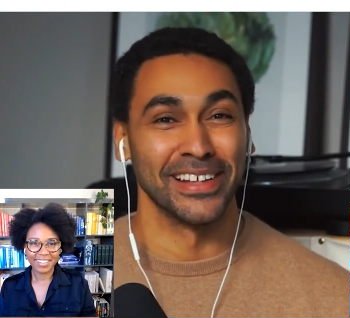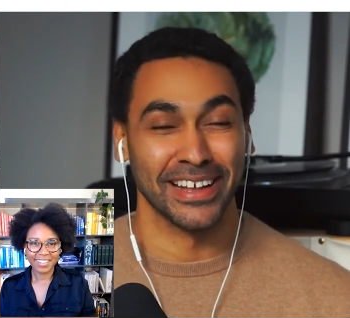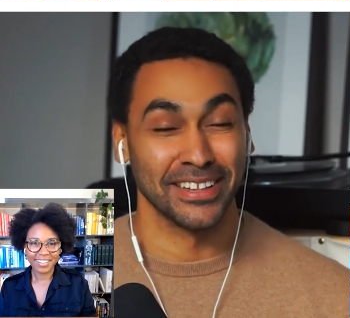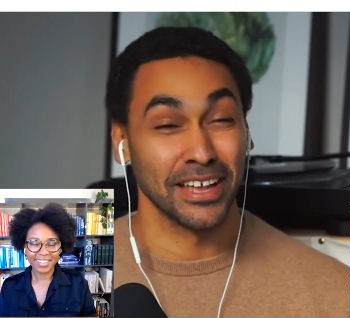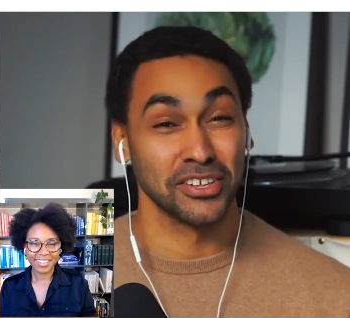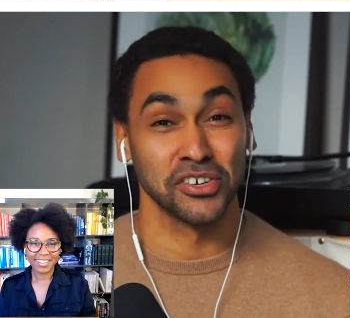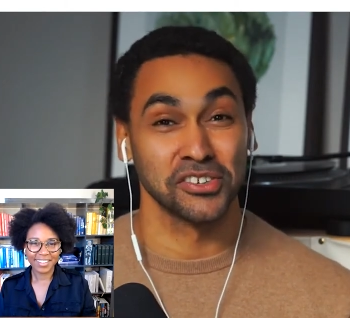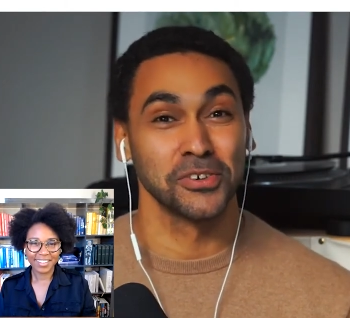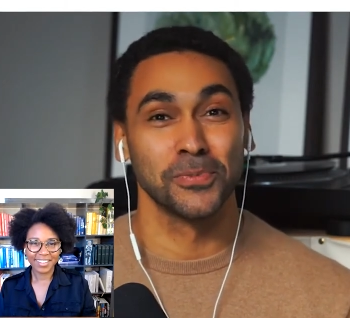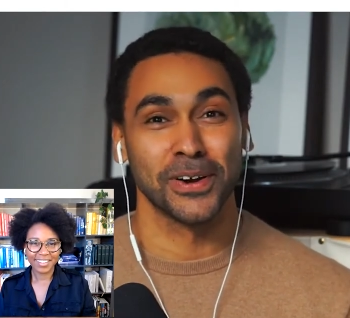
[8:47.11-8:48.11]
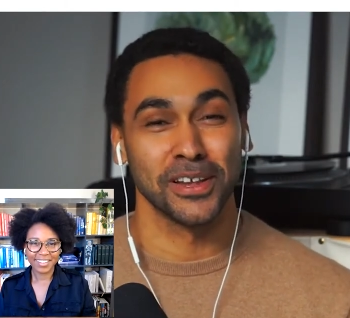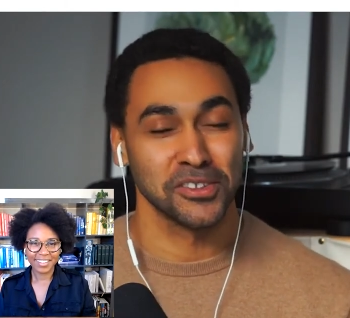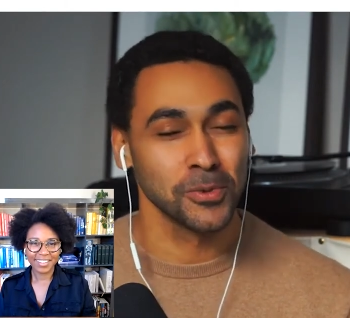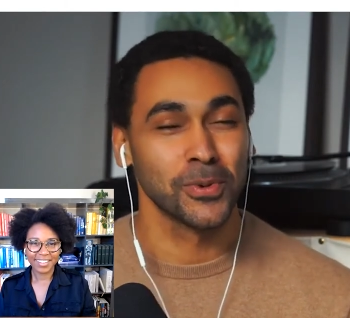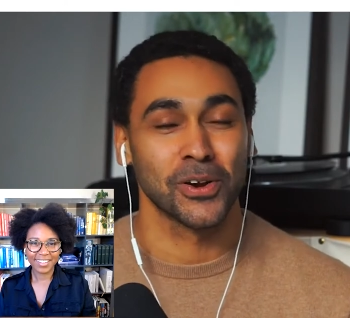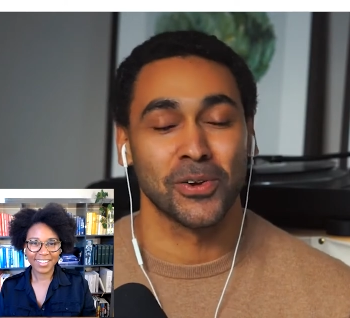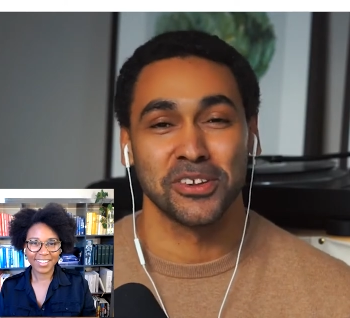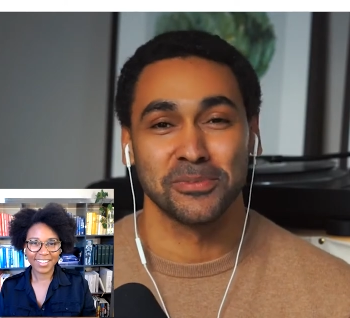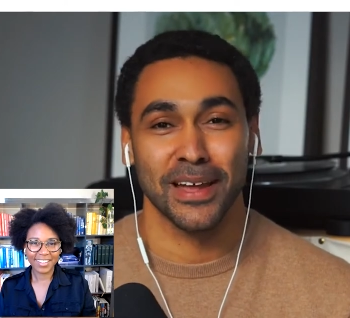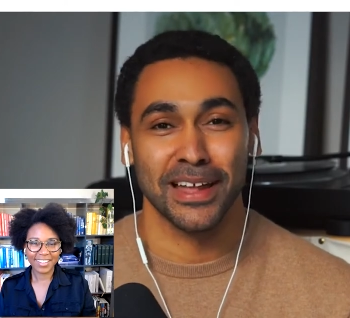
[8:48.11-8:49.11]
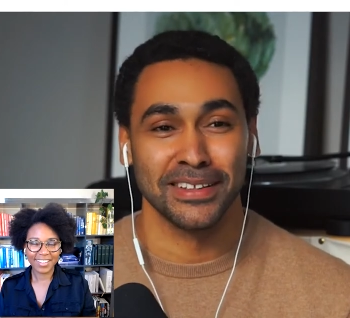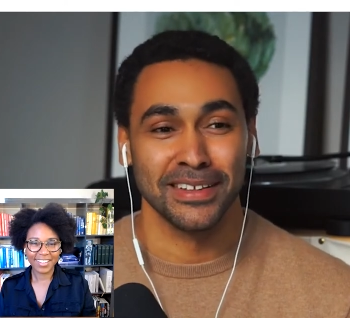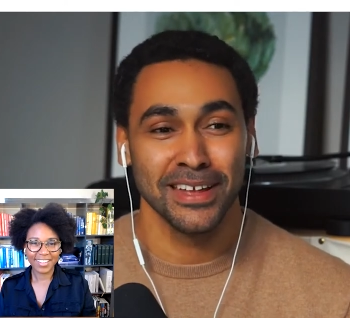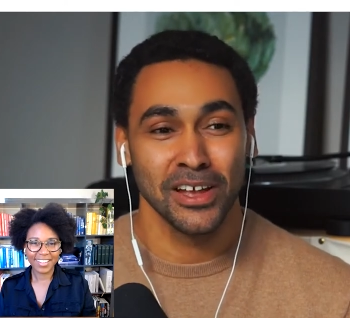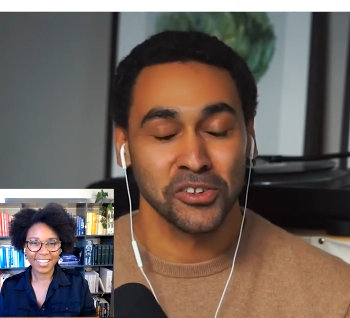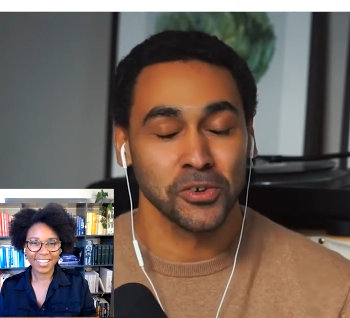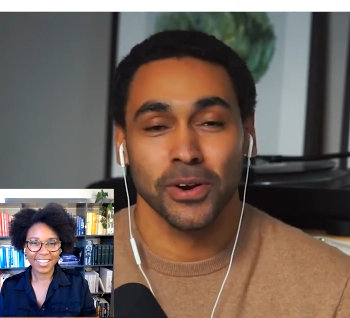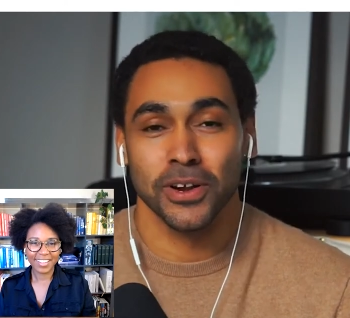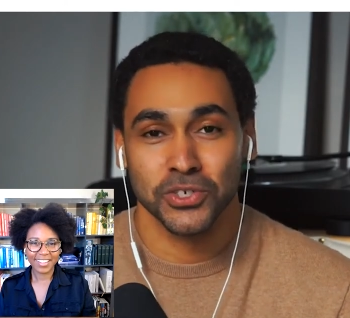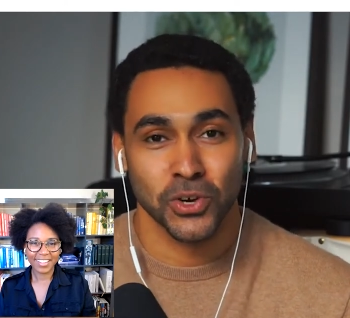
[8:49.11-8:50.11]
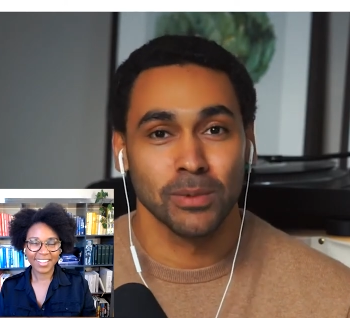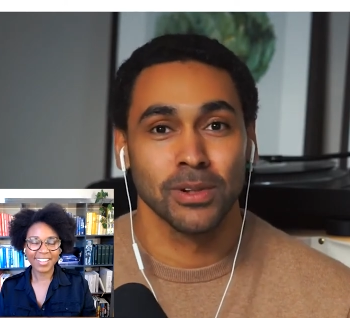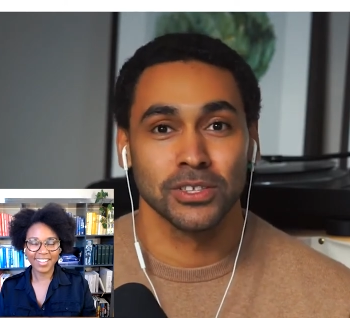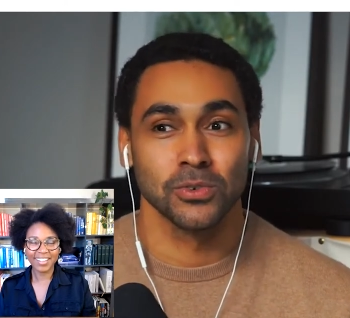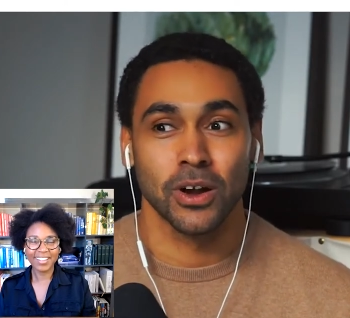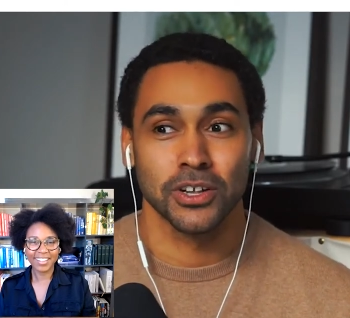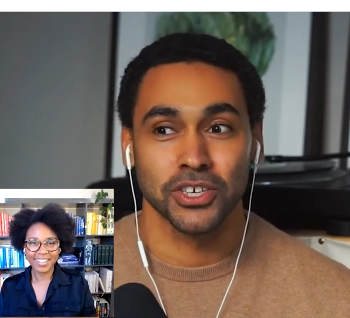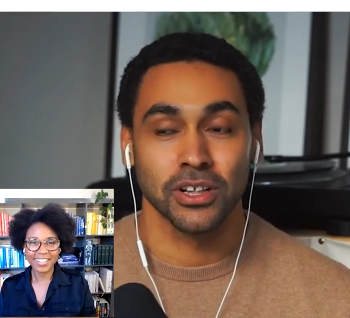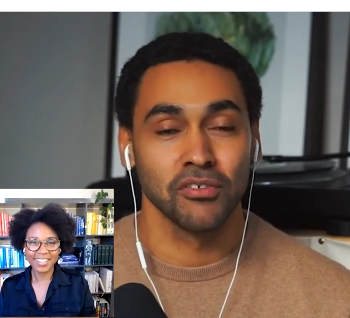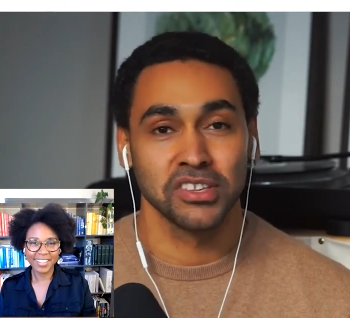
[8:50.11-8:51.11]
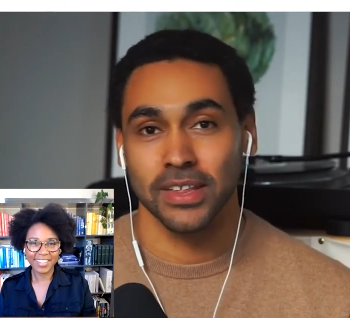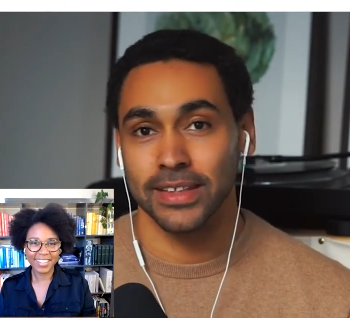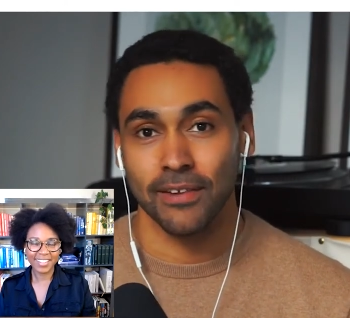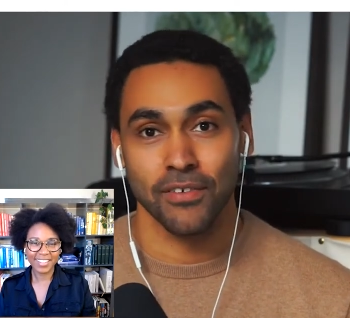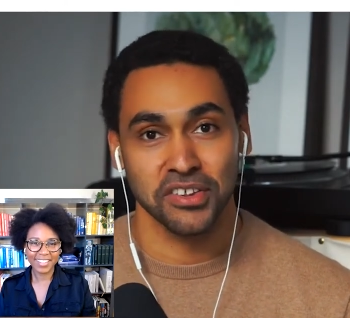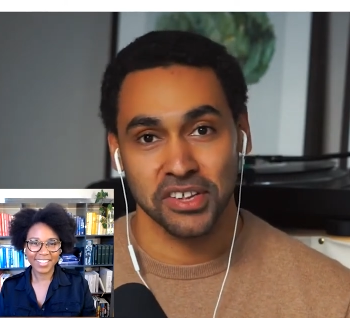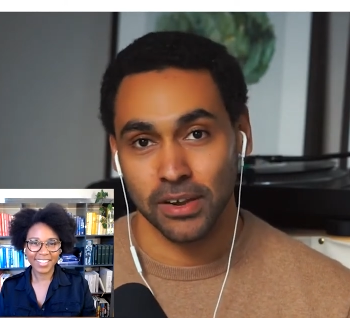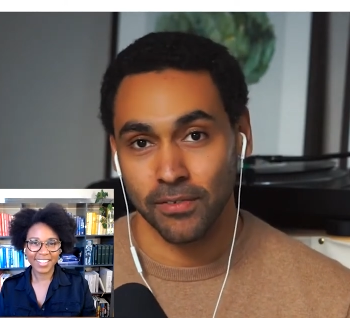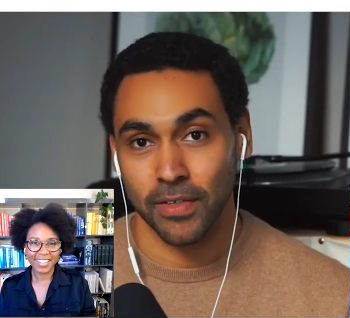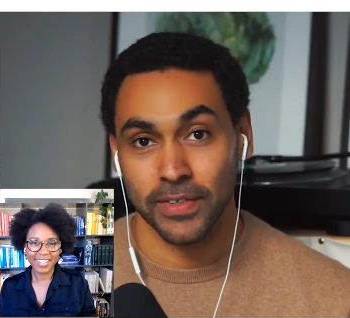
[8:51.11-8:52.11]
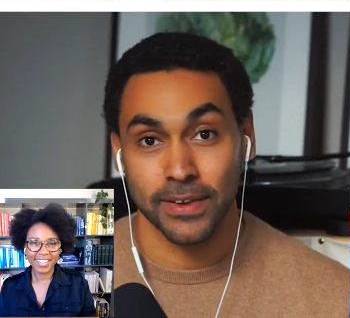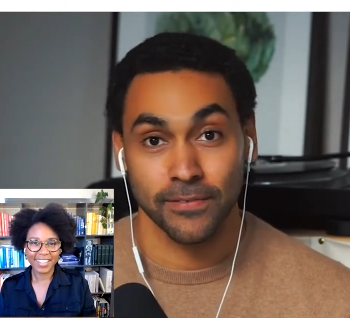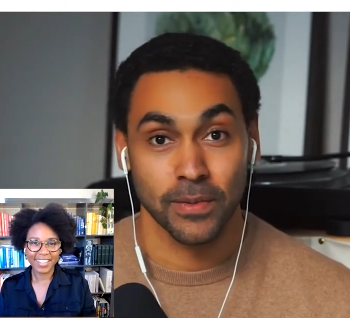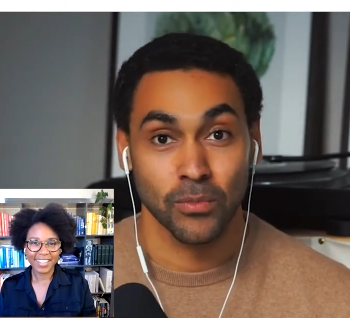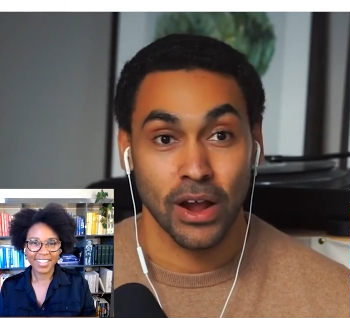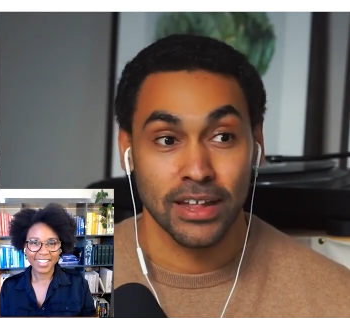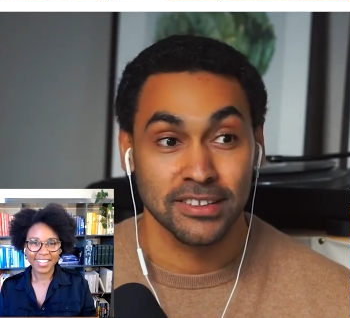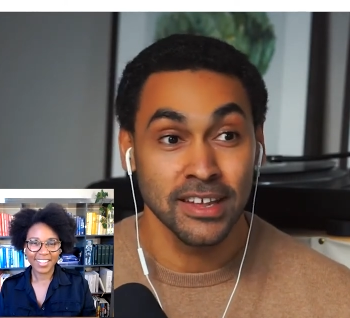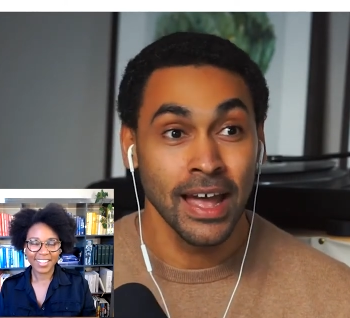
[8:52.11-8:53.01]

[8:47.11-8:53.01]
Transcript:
Speaker 1: Like it, it's just super, super crisp and super enjoyable to watch. And obviously, the diversity of all the different brands.